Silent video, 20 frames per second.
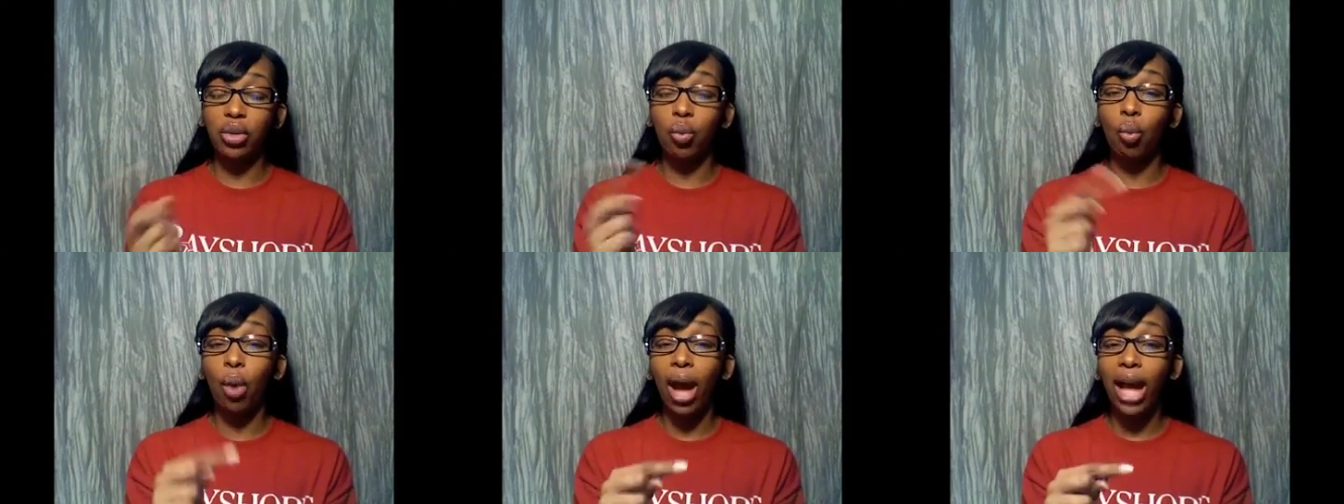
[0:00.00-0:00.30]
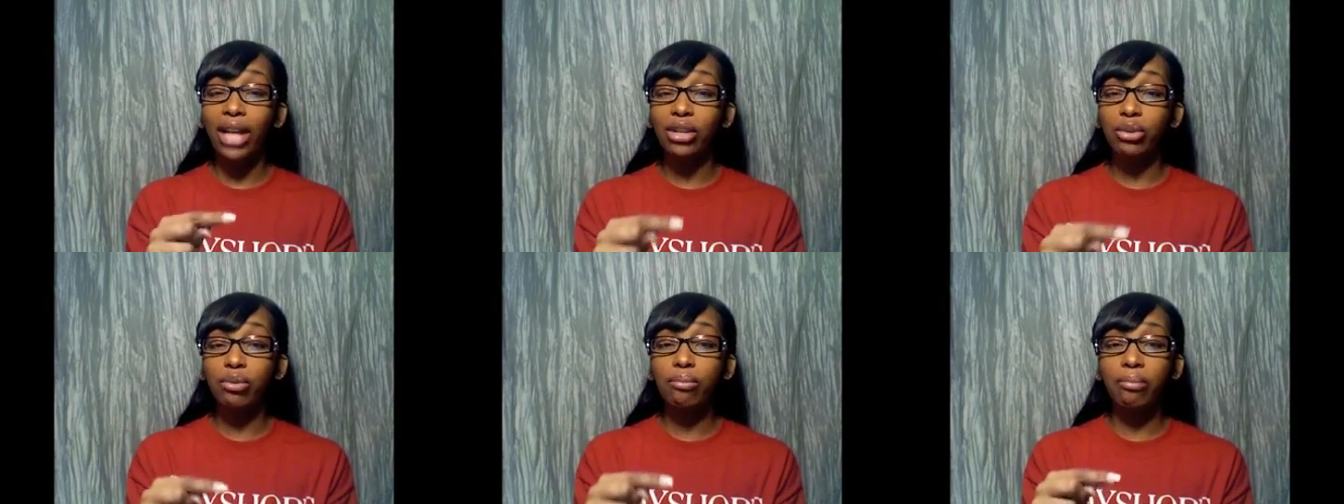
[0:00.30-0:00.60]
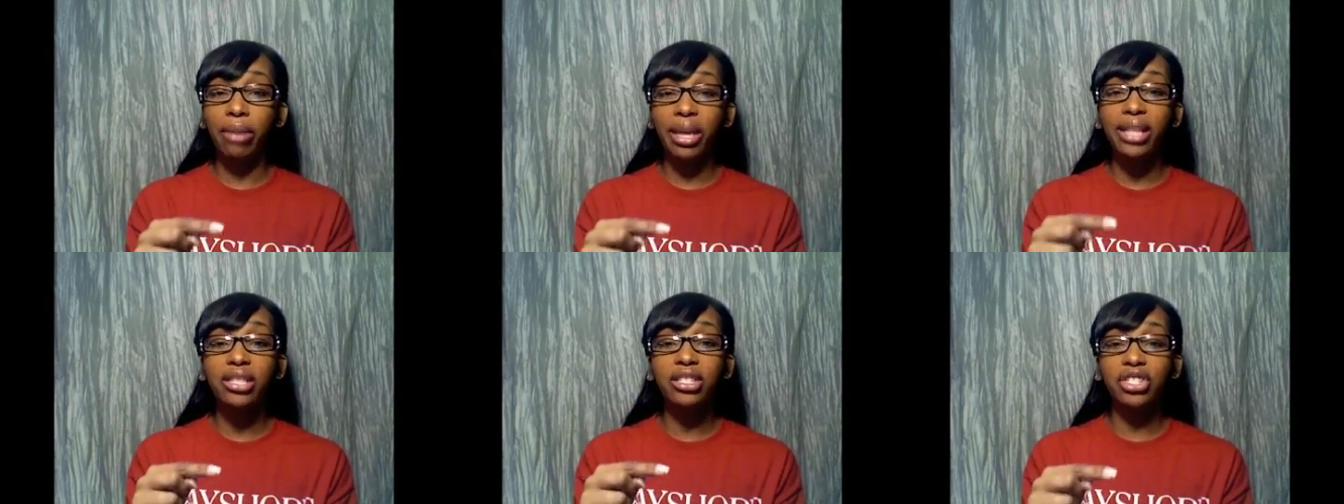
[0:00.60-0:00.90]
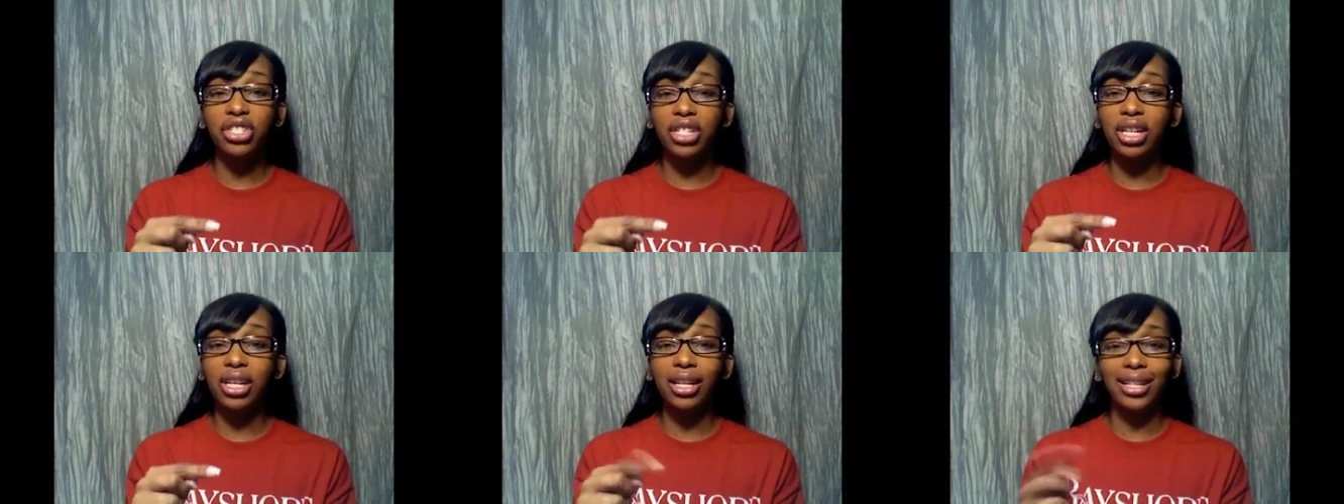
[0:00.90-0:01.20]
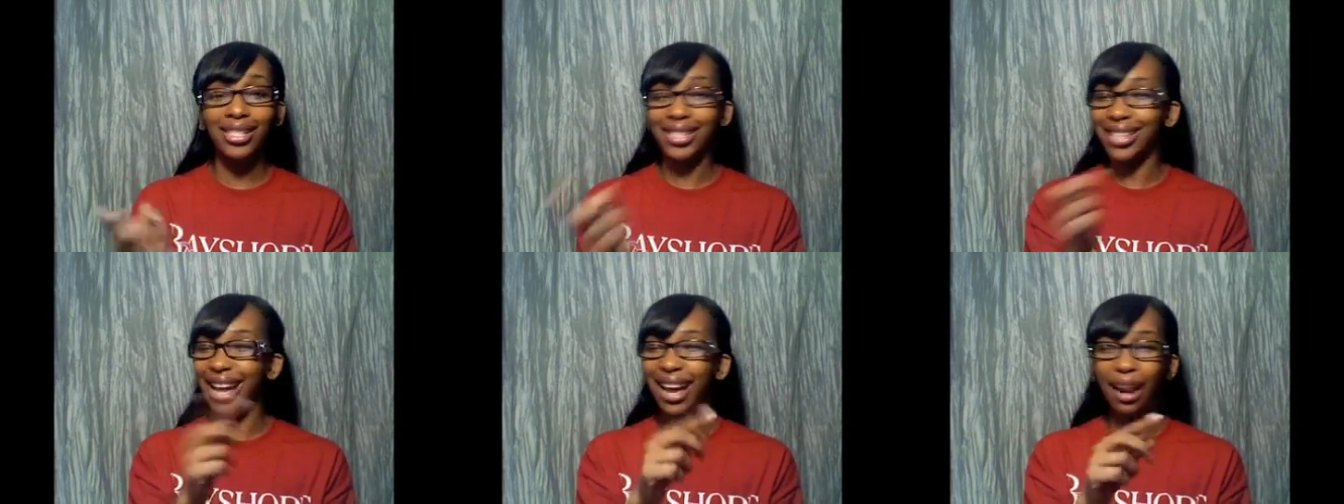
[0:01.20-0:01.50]
Why do men cheat?
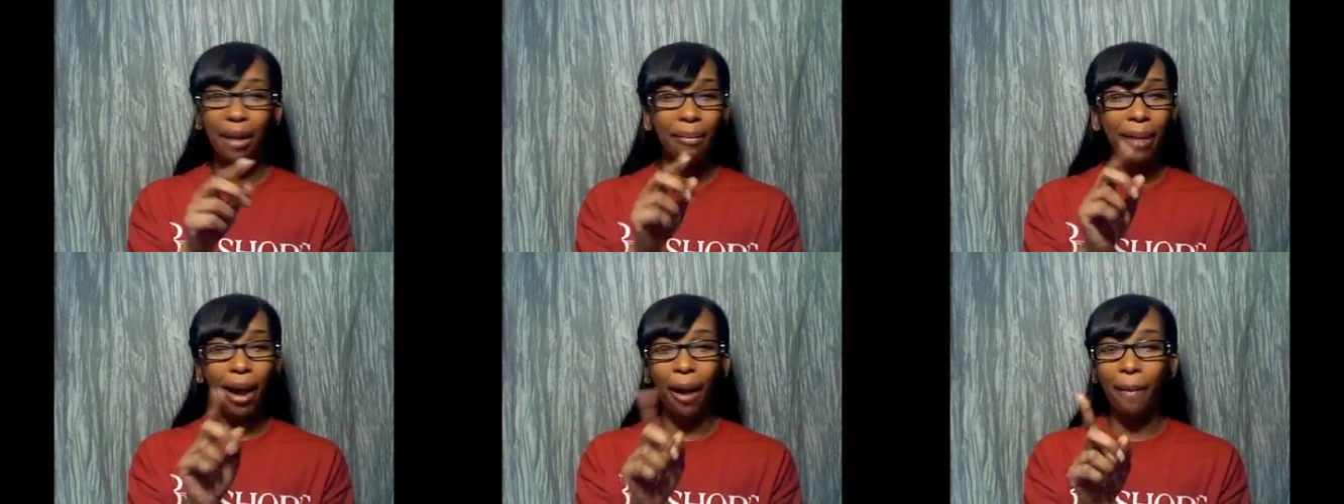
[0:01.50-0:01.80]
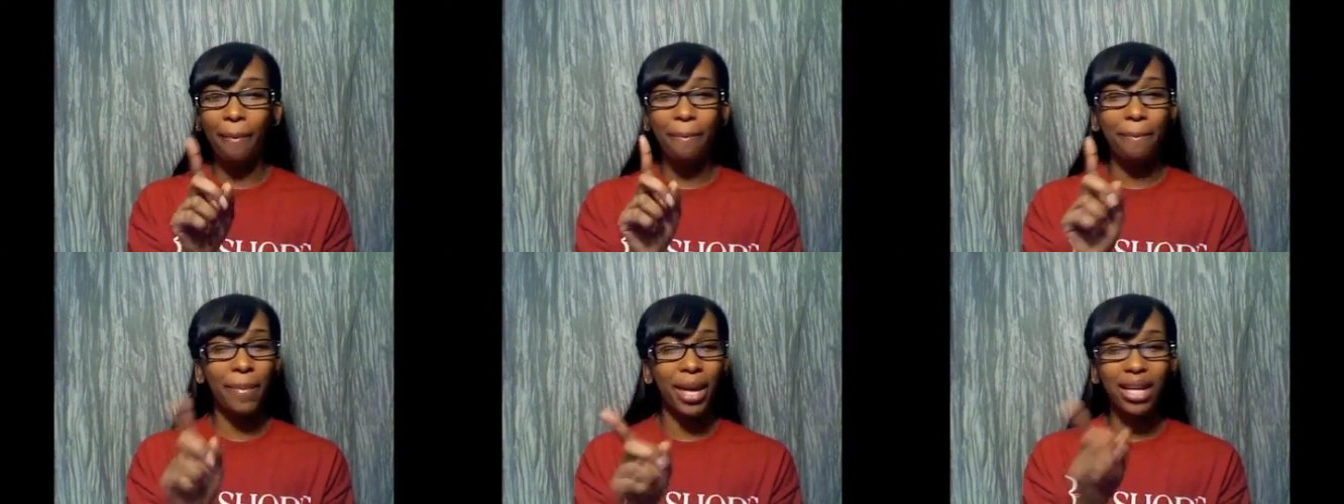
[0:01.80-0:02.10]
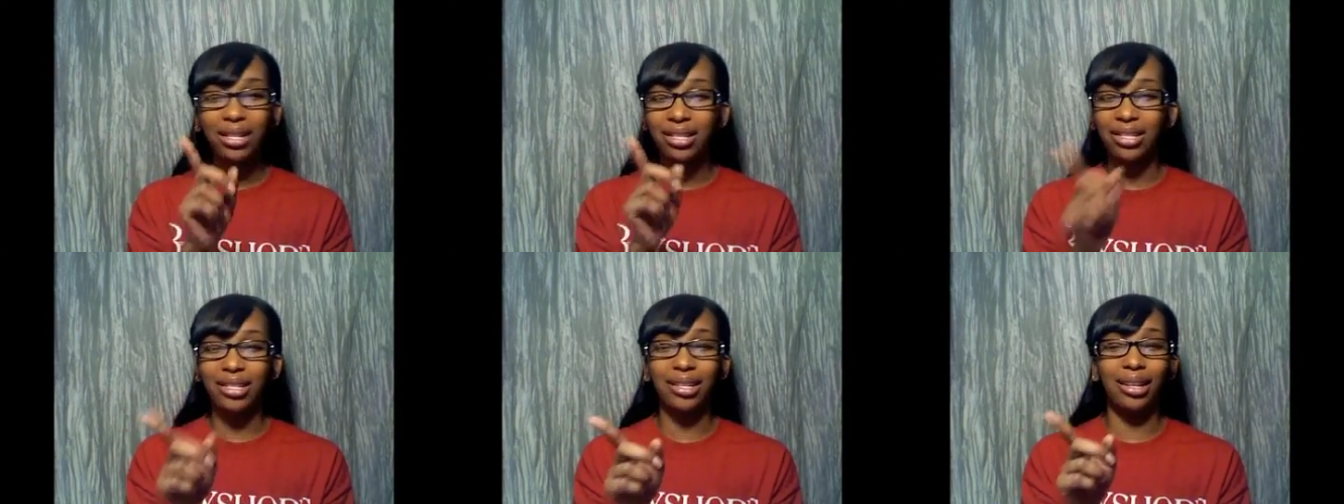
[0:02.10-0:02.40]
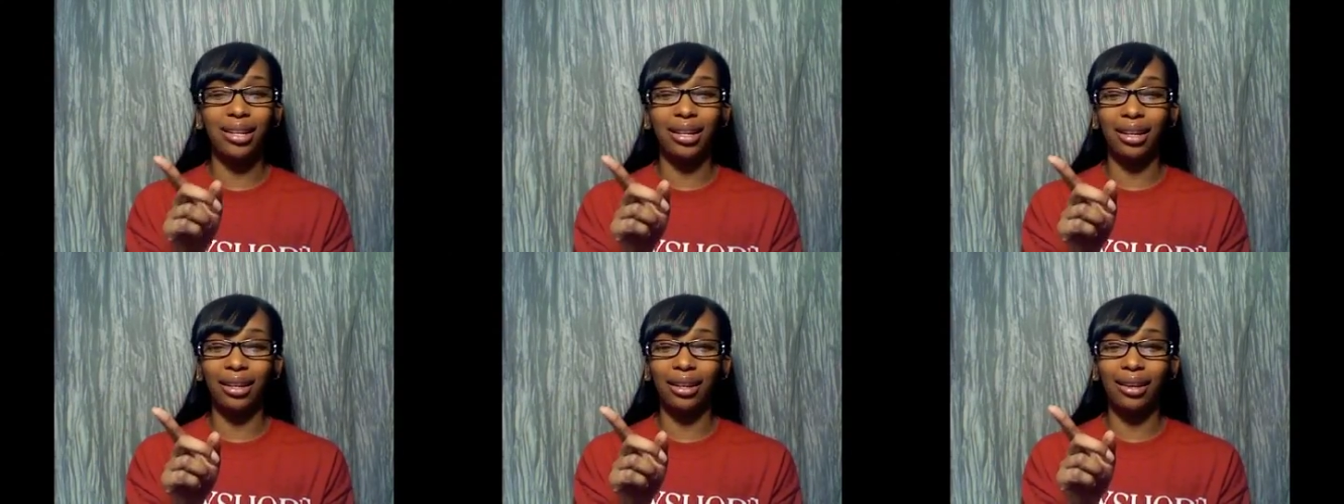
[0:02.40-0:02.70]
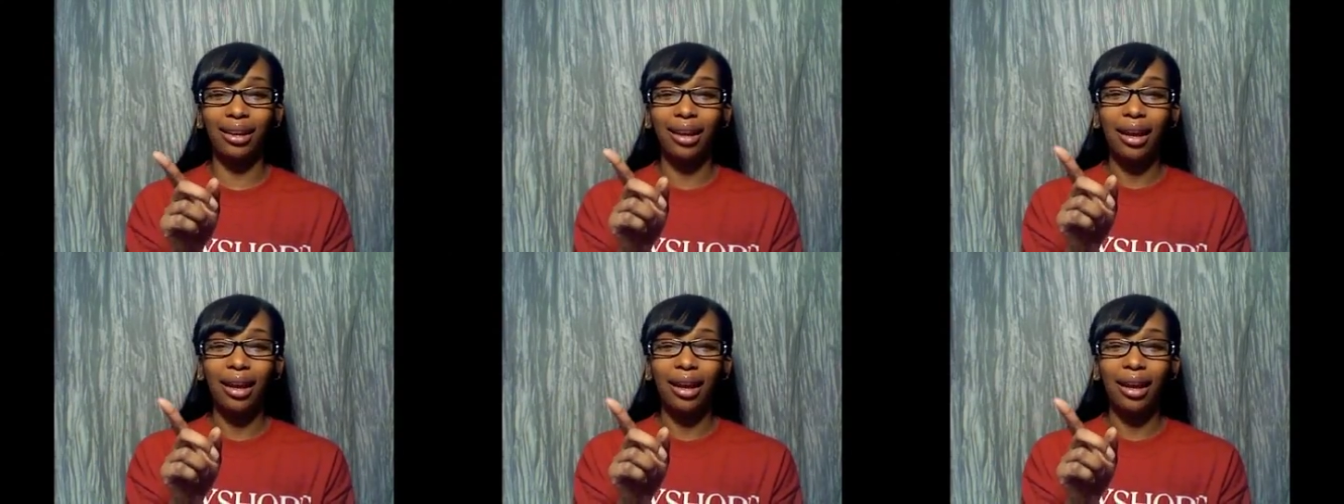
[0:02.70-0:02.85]
It's not about men cheating.